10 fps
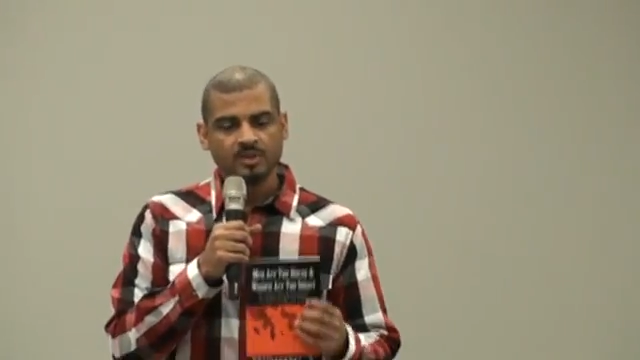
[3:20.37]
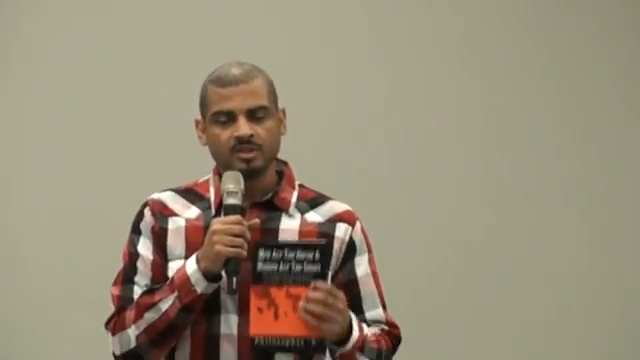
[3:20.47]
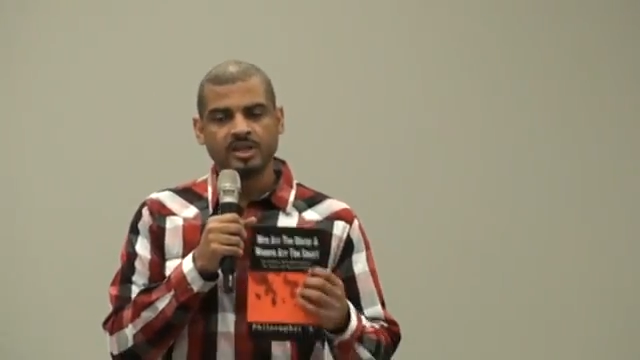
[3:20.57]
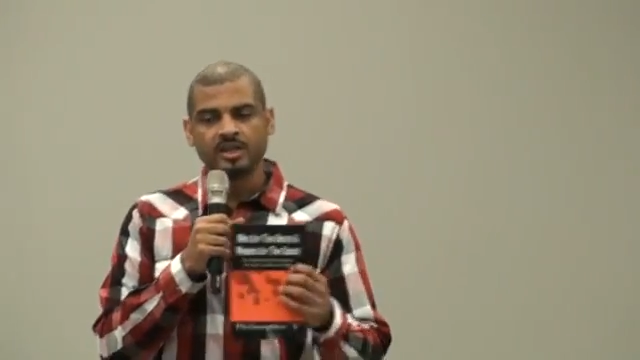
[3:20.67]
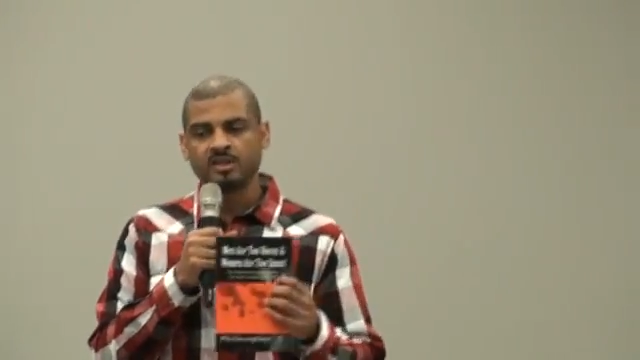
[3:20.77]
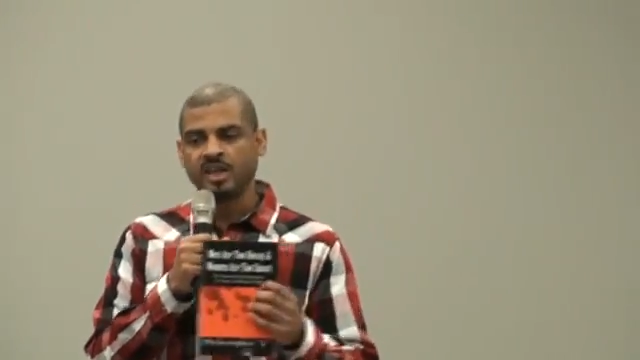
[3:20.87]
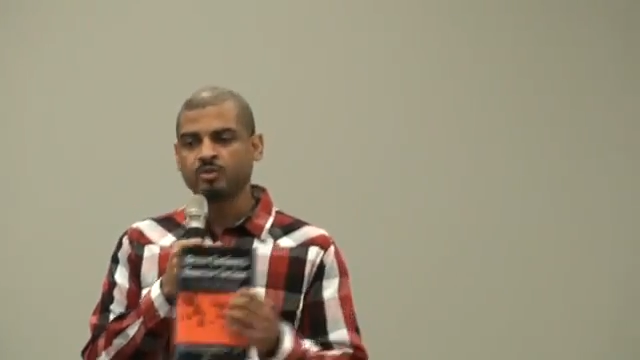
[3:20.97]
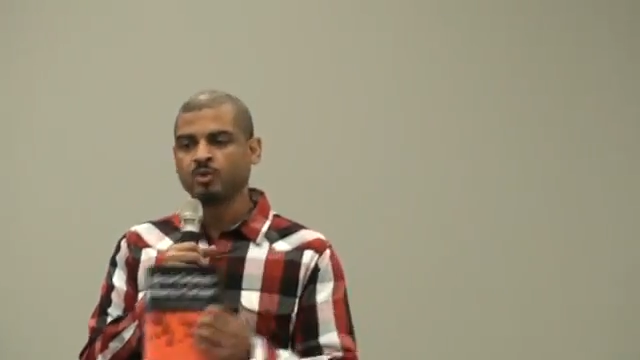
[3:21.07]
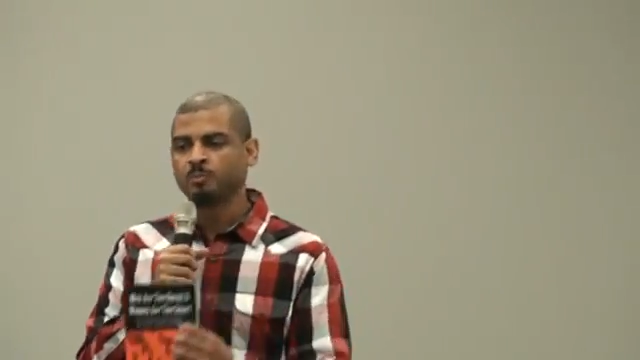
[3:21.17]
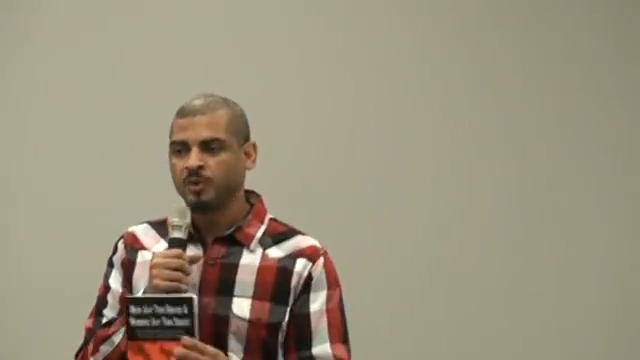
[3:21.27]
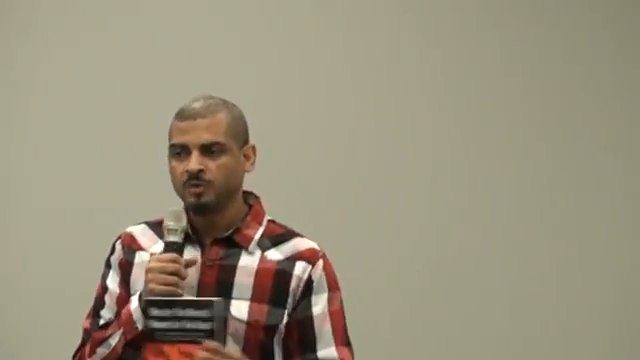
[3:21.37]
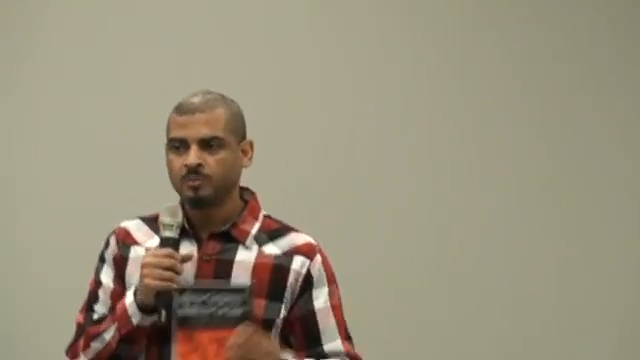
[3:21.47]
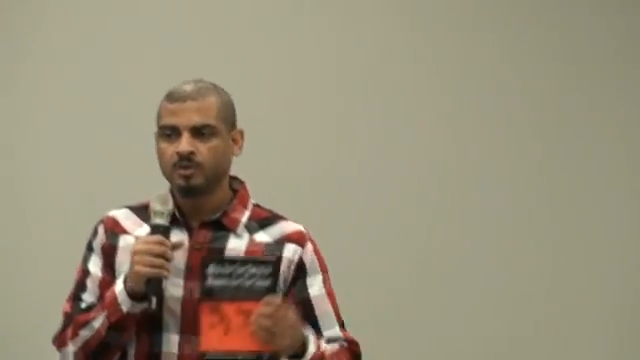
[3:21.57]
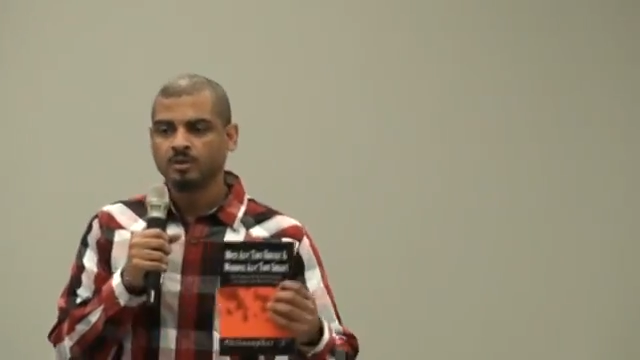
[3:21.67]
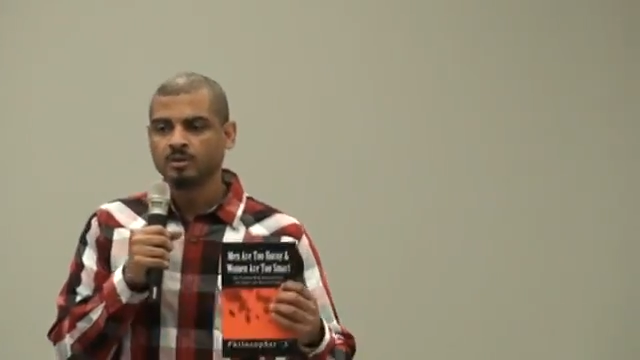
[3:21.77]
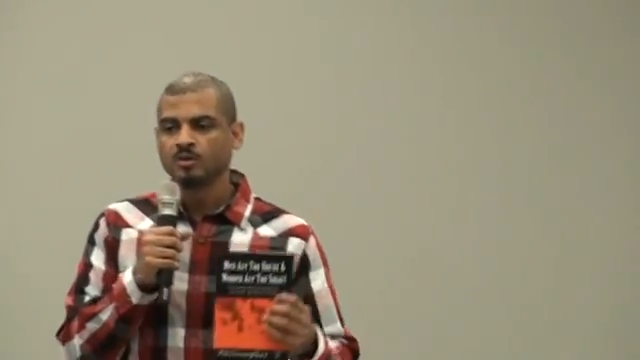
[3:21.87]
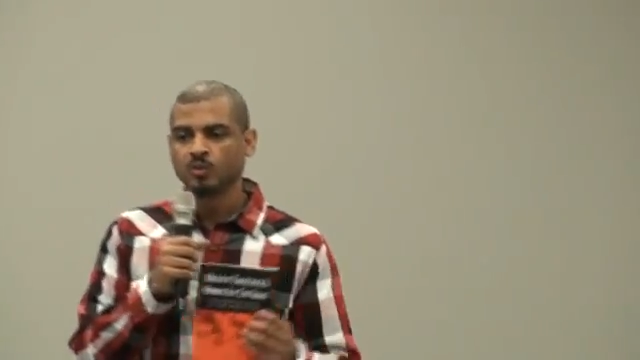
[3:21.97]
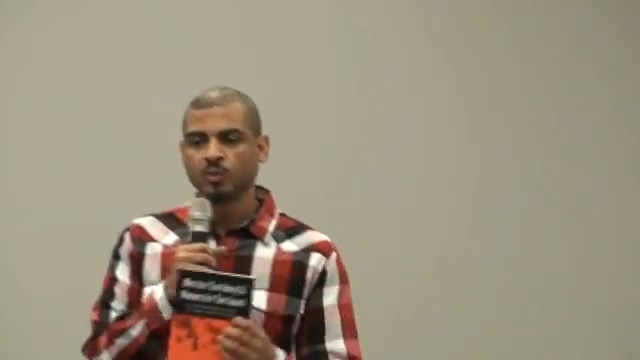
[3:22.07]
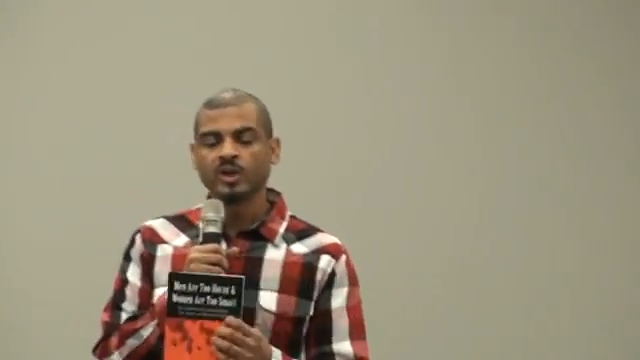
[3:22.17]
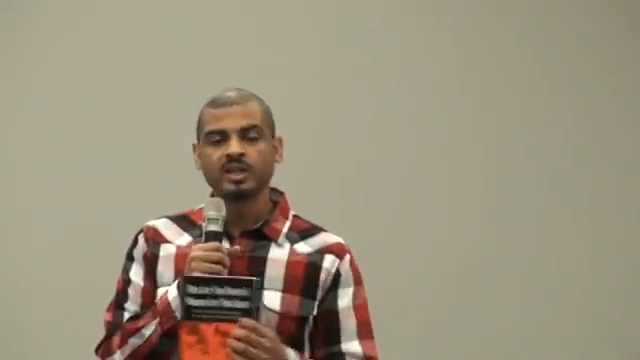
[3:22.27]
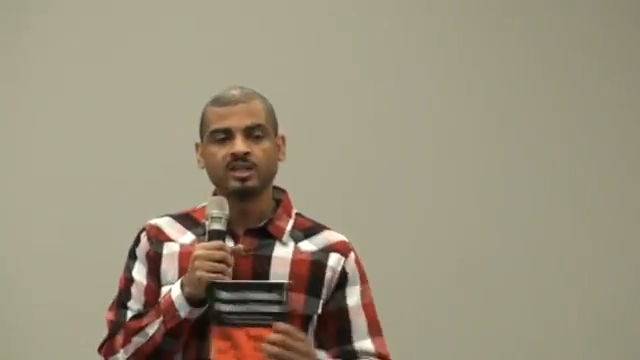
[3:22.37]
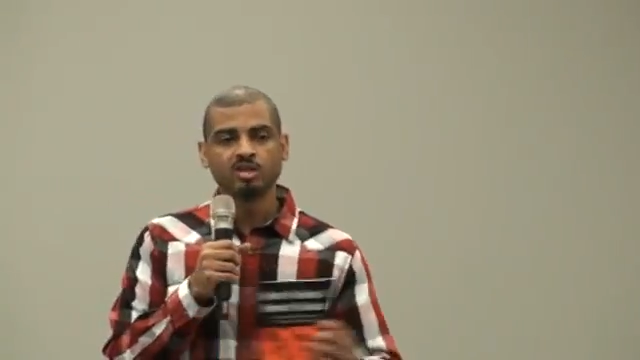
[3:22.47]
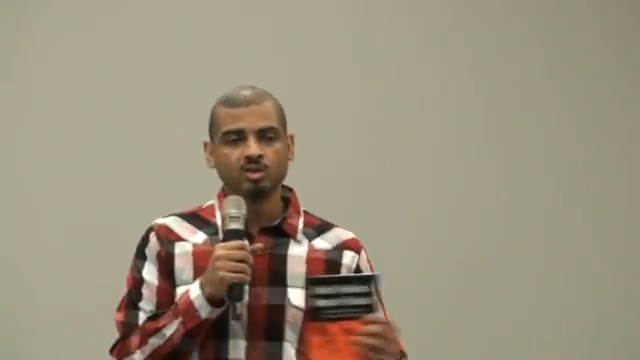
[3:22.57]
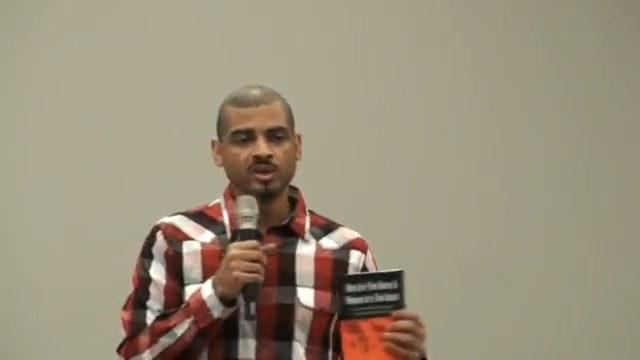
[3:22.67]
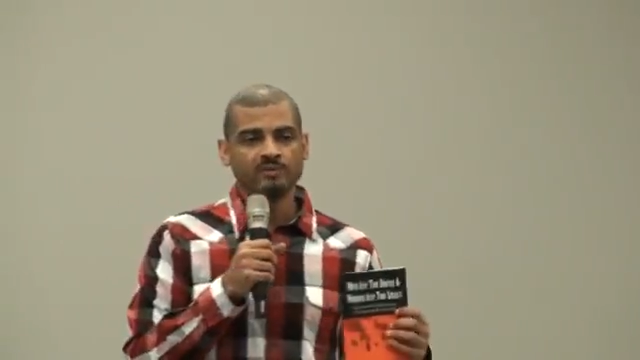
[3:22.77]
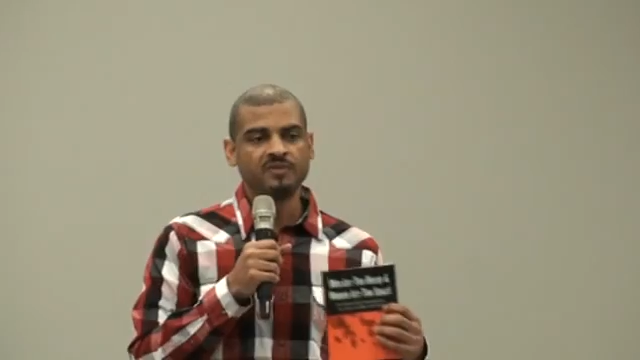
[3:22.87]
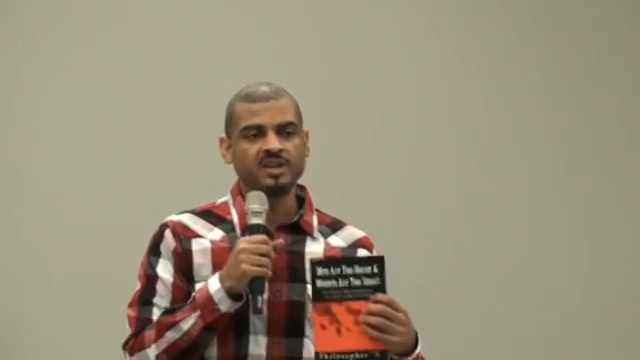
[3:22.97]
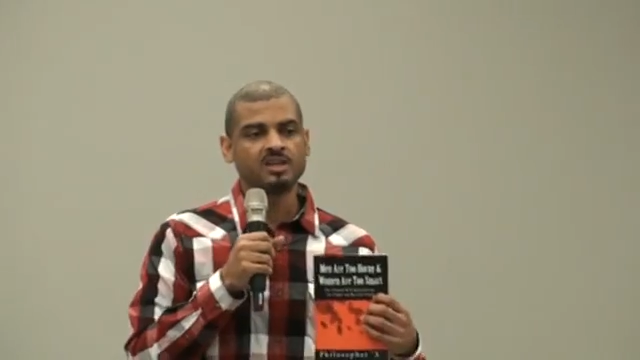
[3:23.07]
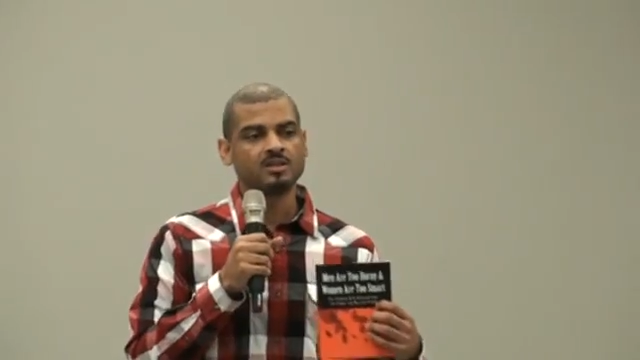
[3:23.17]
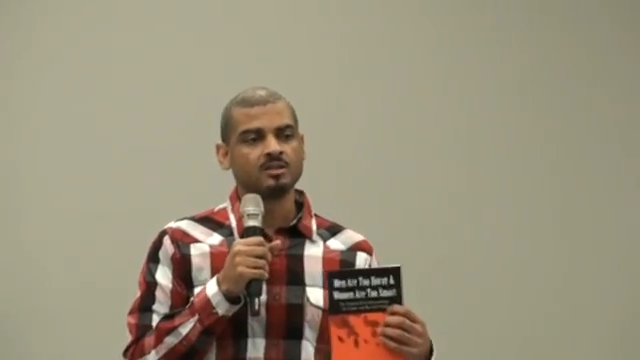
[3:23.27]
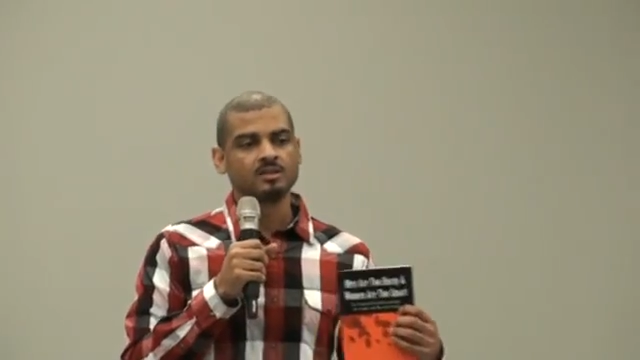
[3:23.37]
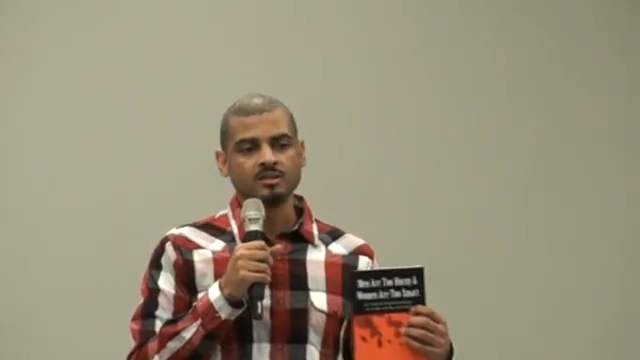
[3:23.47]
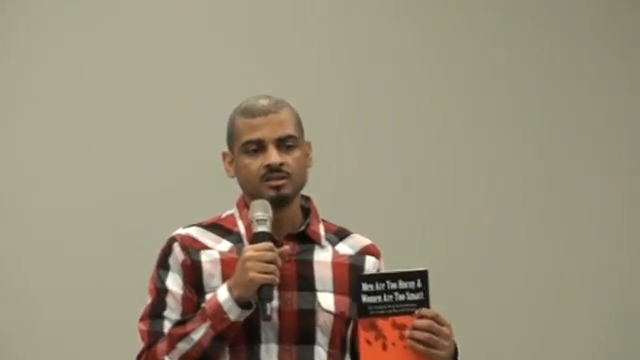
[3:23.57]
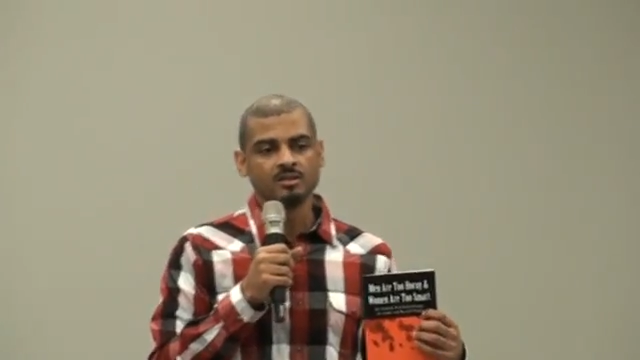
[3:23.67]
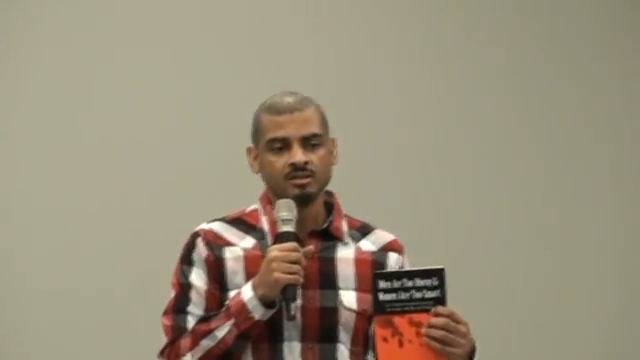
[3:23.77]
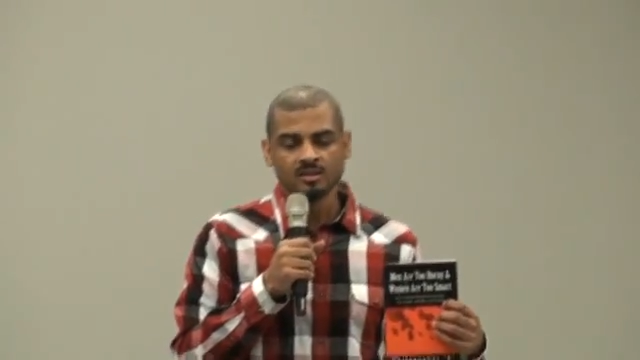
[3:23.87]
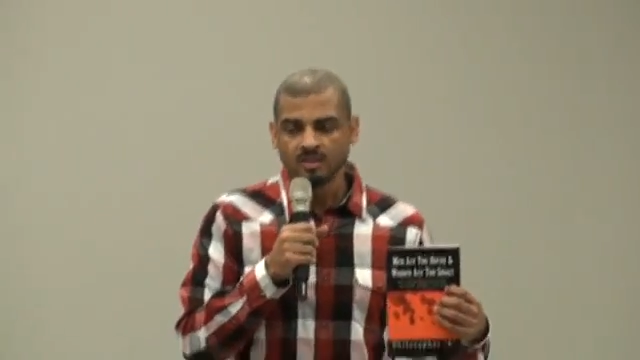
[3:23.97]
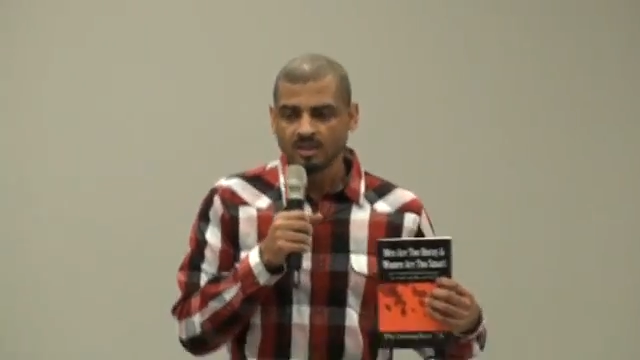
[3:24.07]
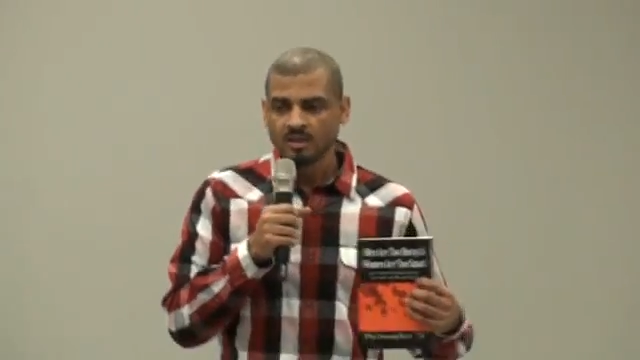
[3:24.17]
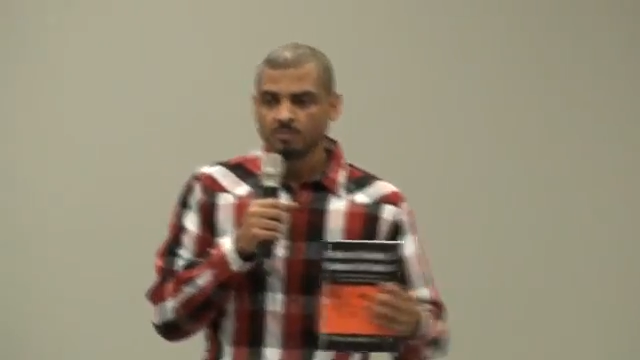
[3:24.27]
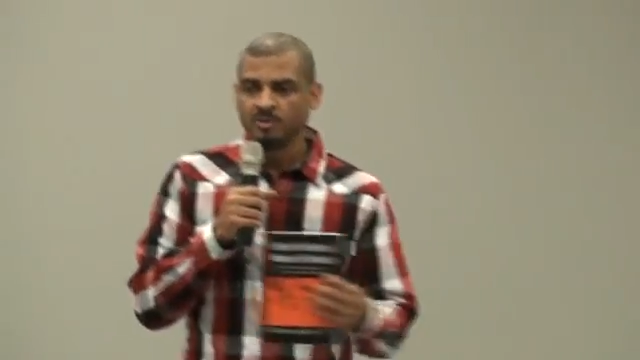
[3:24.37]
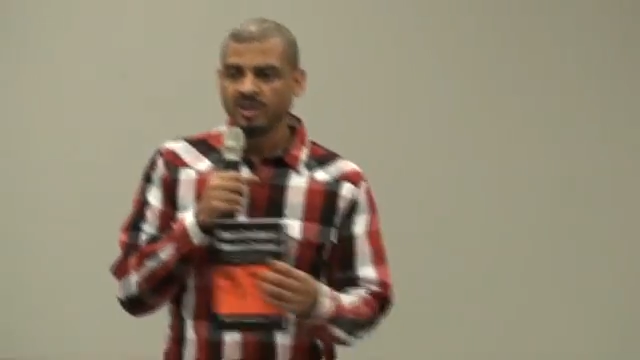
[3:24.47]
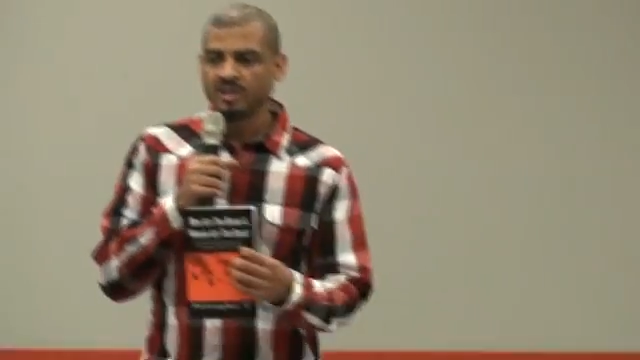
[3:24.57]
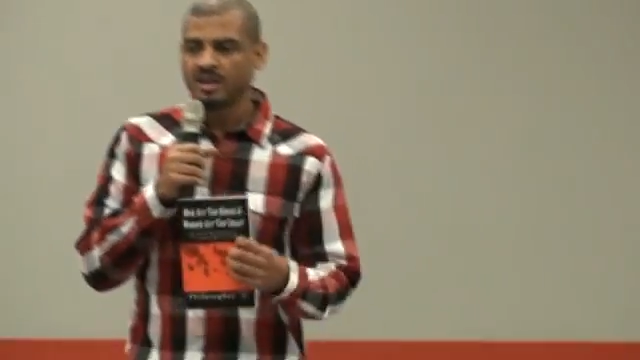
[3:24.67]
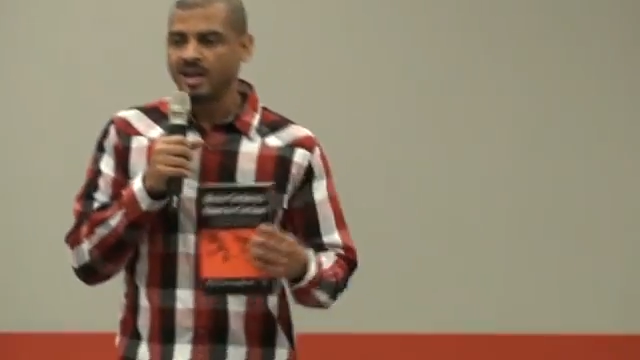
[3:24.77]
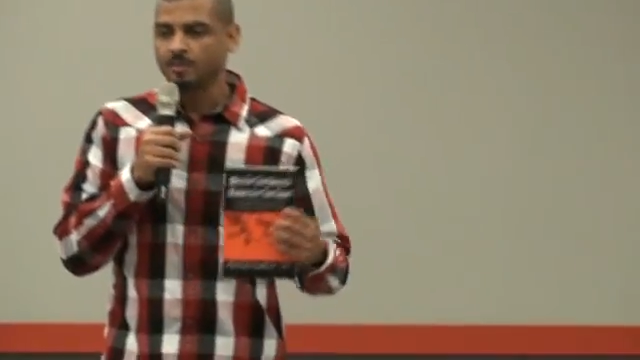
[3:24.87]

is that that's what people really do envision being a